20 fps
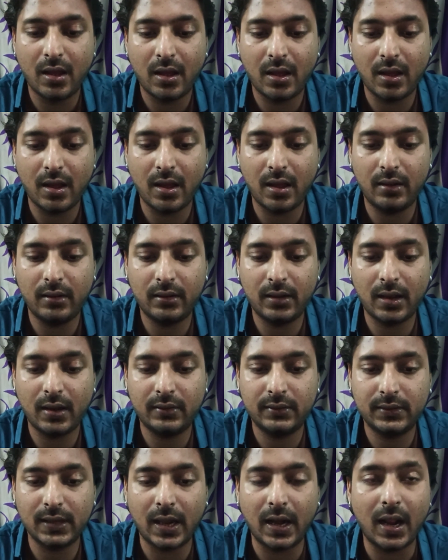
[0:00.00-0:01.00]

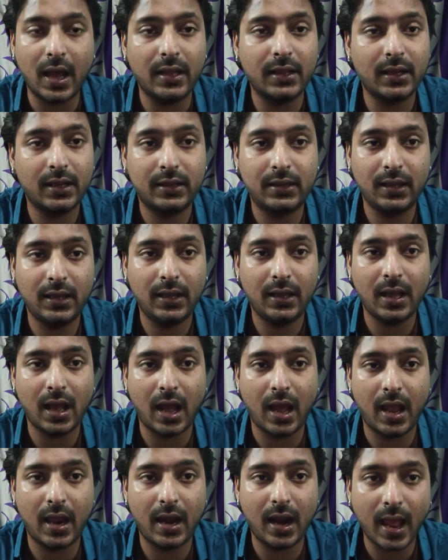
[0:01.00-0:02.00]
That's another thing
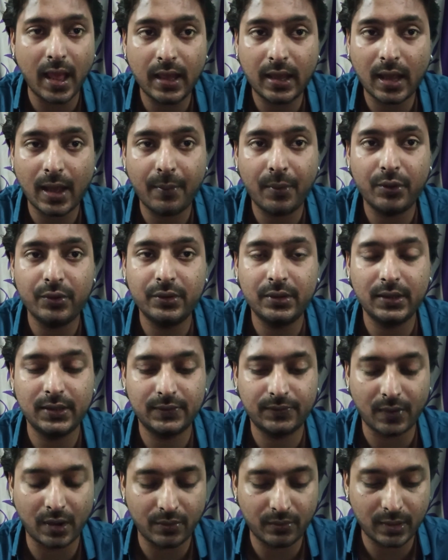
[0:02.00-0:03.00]
I like about
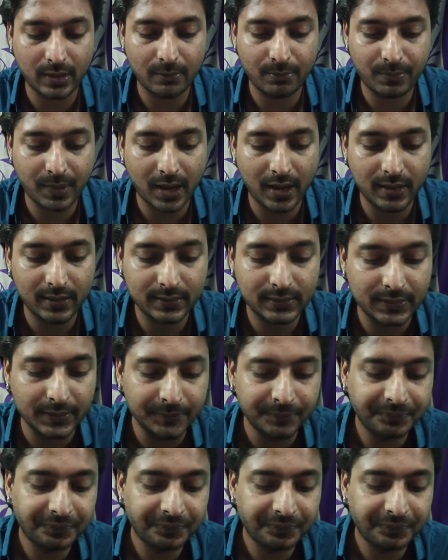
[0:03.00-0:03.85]
these fountain pens.